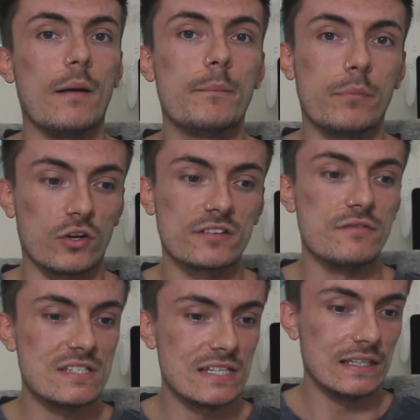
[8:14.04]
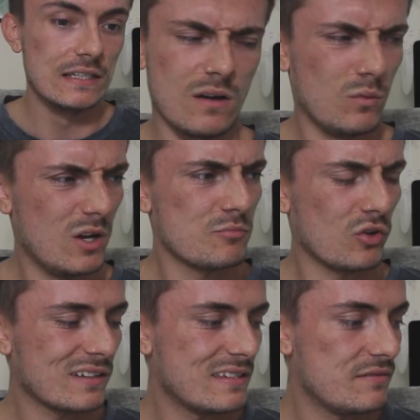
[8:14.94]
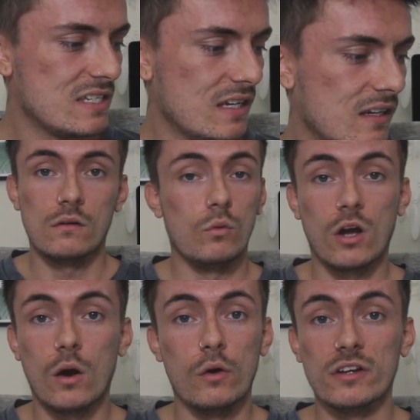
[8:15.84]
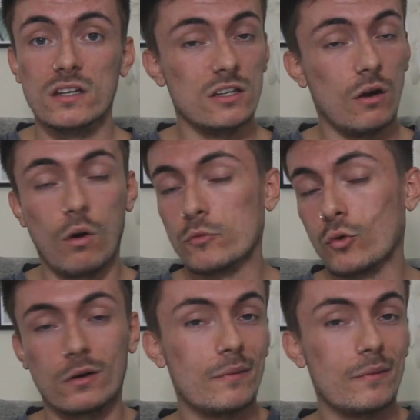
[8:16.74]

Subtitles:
productivity. Is that a word? Productivity? We'll go with it. You know what I'm talking